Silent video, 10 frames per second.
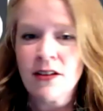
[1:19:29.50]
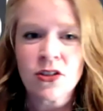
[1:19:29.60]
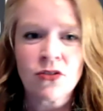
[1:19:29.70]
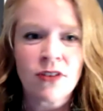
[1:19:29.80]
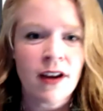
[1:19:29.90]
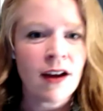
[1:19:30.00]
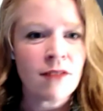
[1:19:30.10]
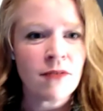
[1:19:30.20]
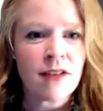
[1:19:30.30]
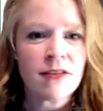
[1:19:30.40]
great I,
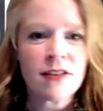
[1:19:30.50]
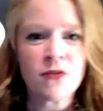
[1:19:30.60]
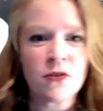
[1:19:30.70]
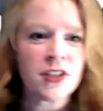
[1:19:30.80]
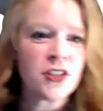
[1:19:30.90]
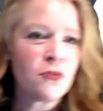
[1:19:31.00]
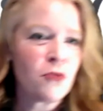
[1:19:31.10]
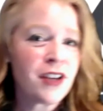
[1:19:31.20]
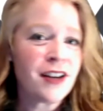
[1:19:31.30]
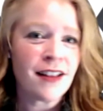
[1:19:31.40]
I look forward to
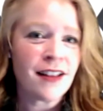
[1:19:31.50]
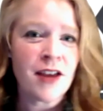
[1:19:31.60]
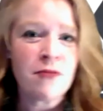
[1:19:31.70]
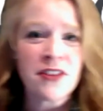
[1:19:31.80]
working on that with you